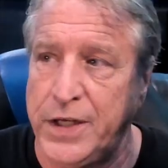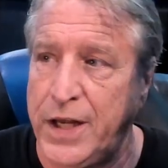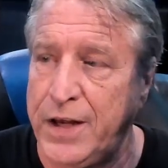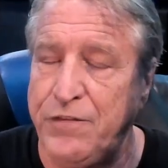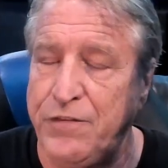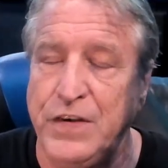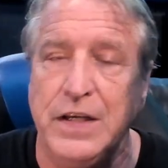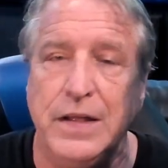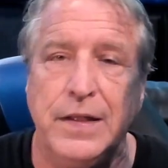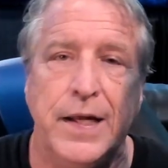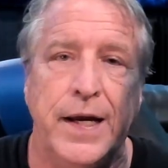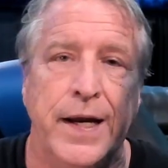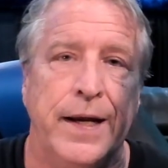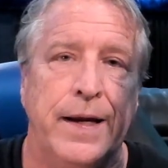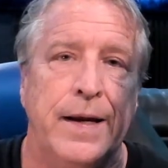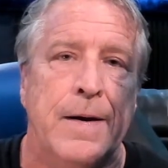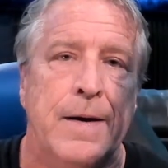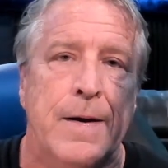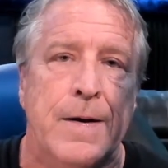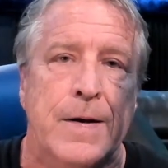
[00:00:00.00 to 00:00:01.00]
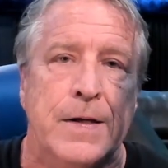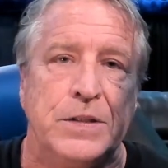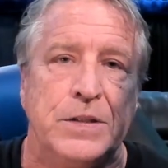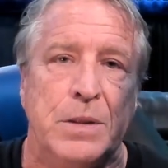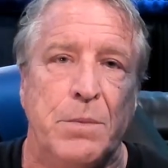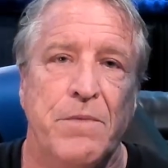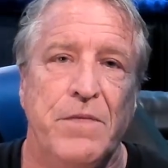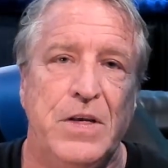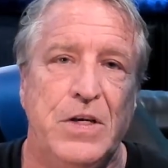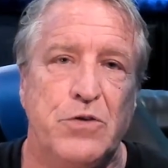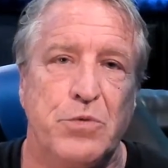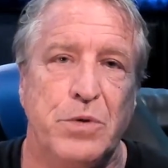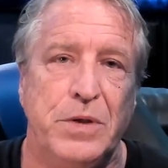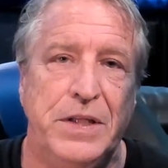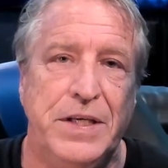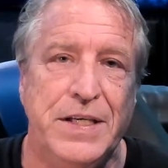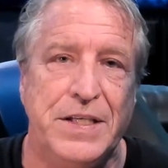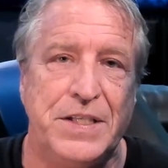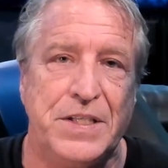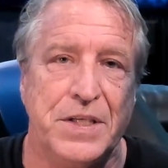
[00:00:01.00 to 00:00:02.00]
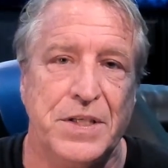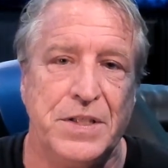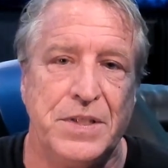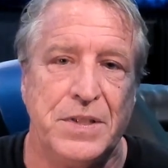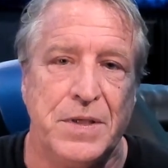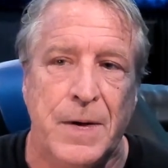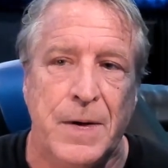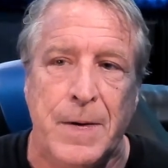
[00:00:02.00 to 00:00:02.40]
And I feel like some of these releases,